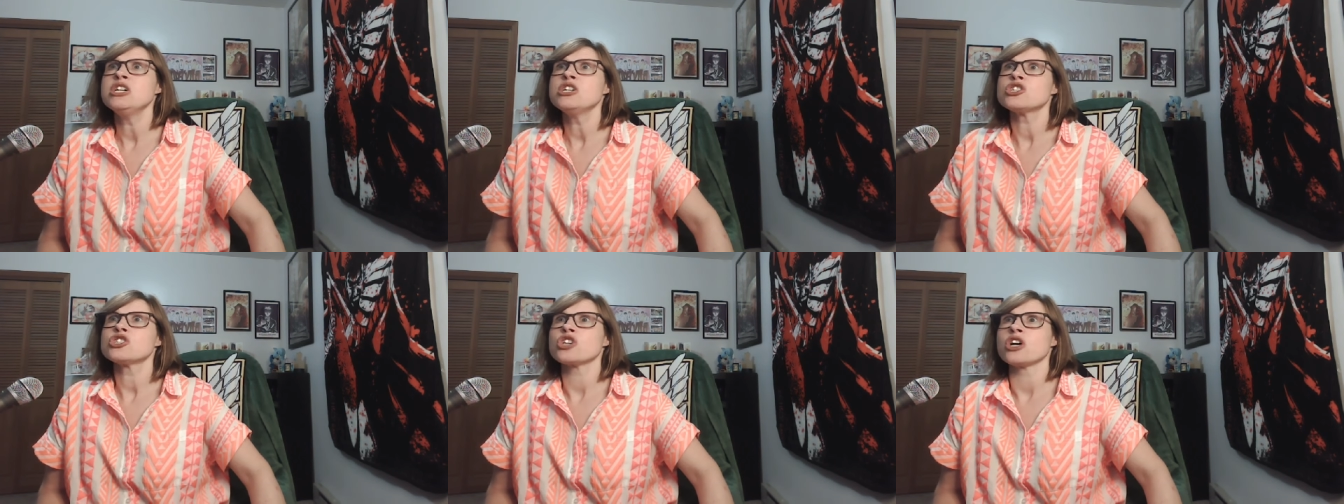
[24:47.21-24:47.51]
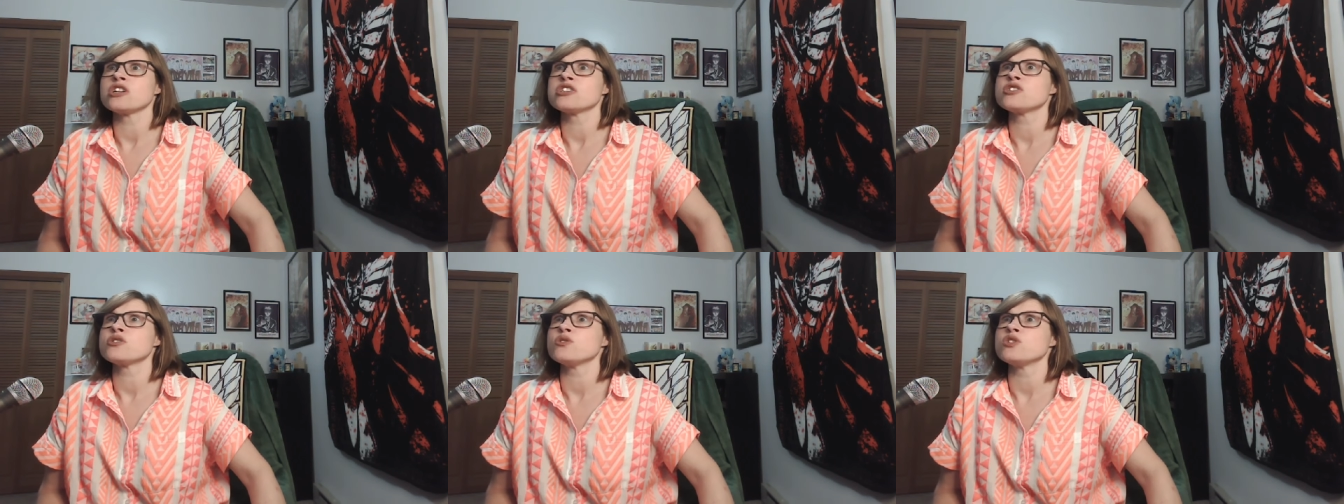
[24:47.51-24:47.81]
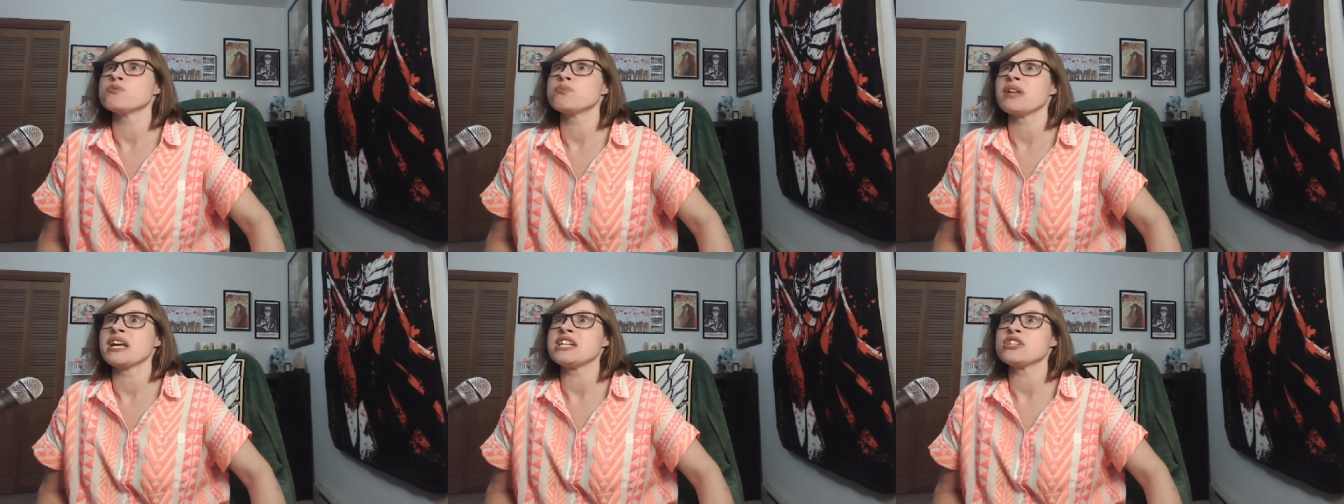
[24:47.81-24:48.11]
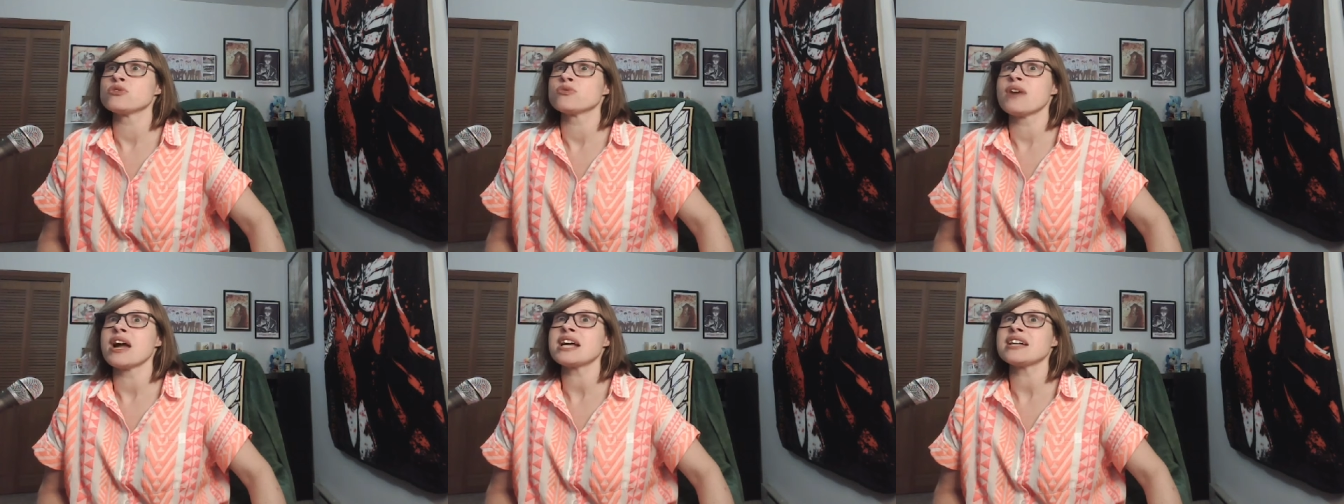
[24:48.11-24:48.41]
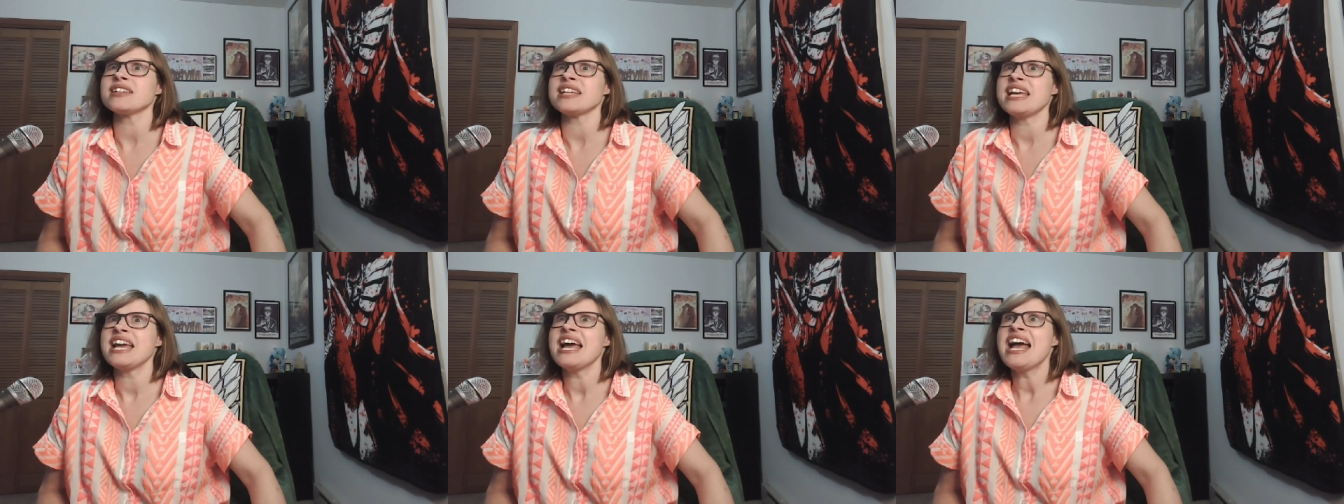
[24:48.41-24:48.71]
Shansu's blade
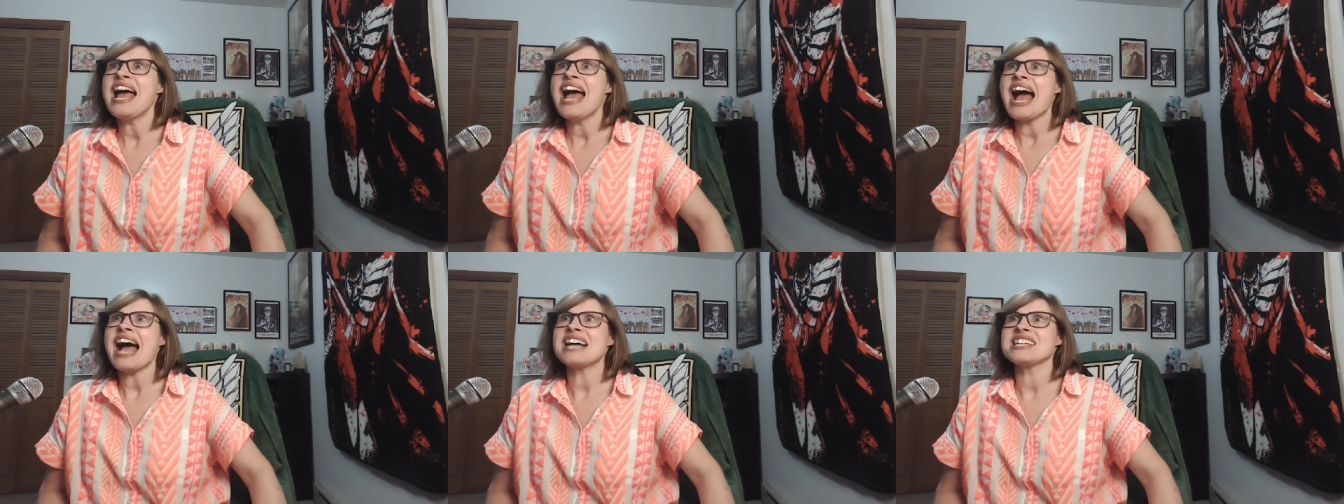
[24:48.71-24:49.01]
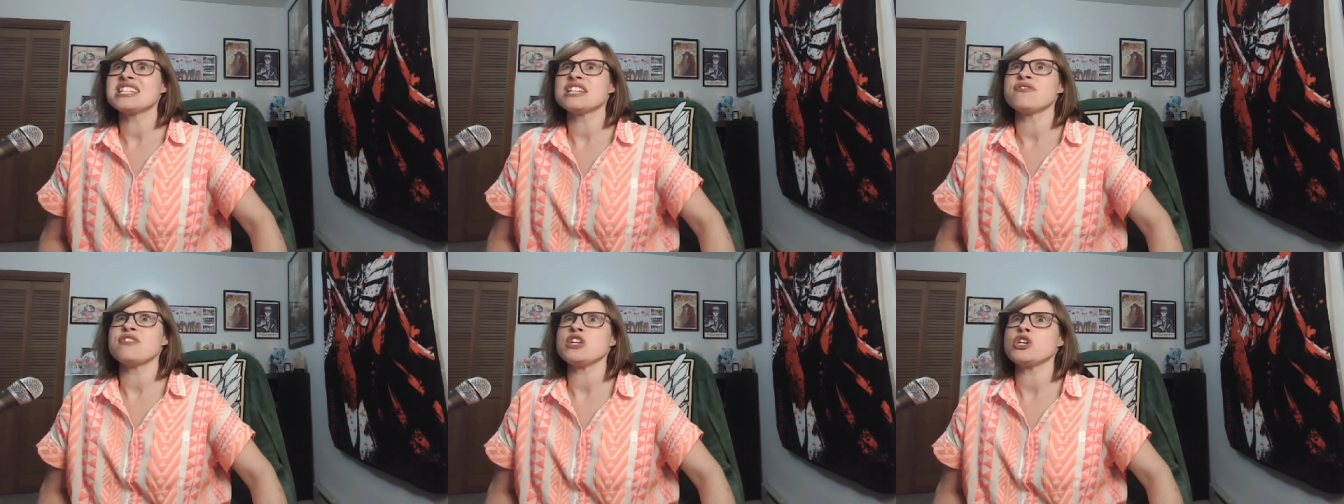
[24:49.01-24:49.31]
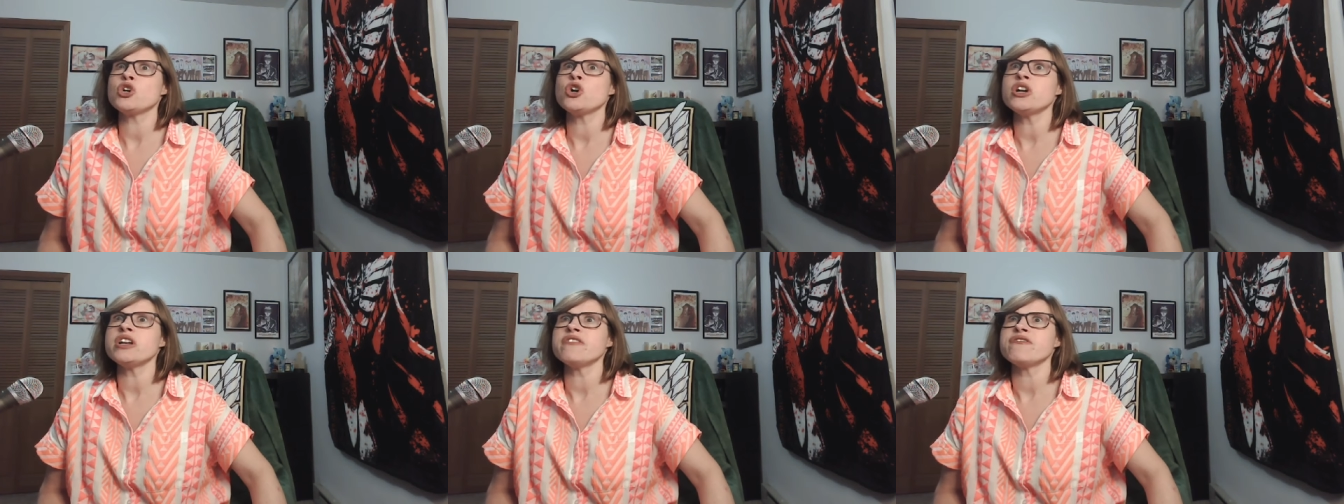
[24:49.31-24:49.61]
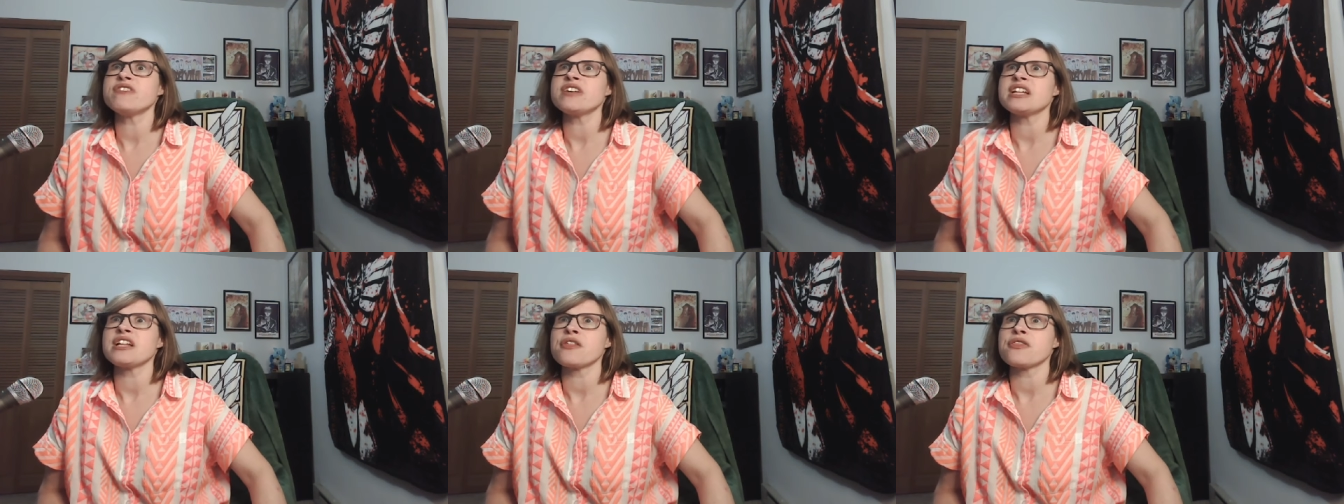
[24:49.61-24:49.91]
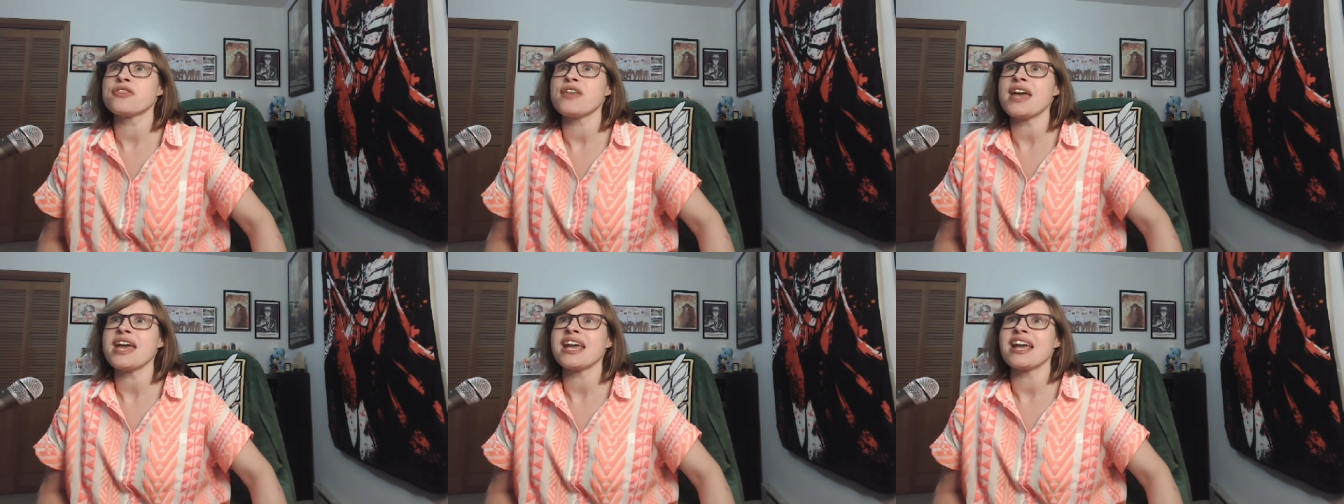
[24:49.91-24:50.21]
directly, as if he couldn't feel a
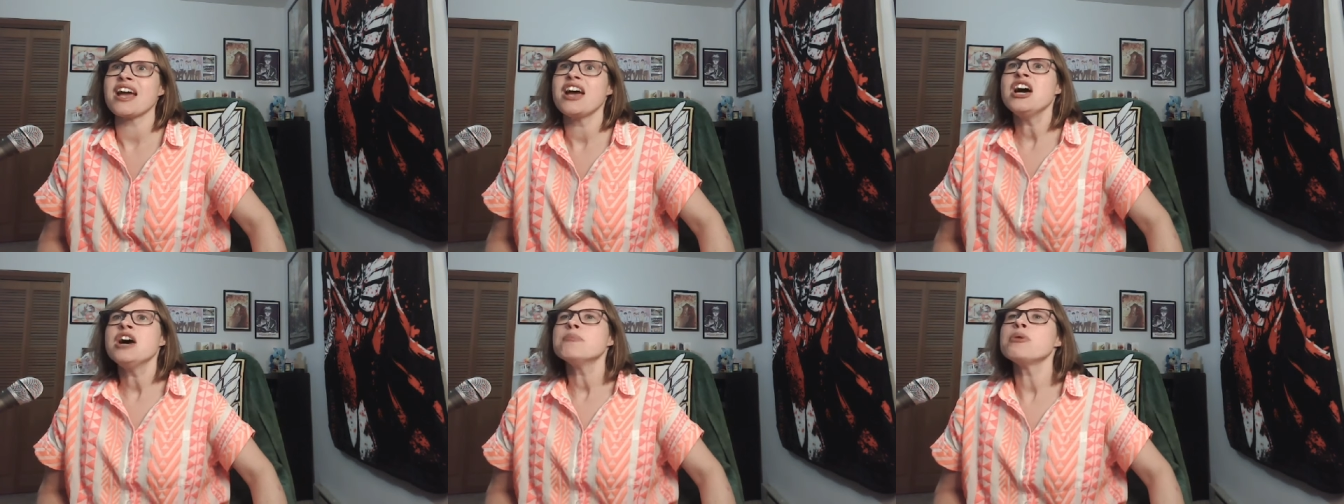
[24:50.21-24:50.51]
thing.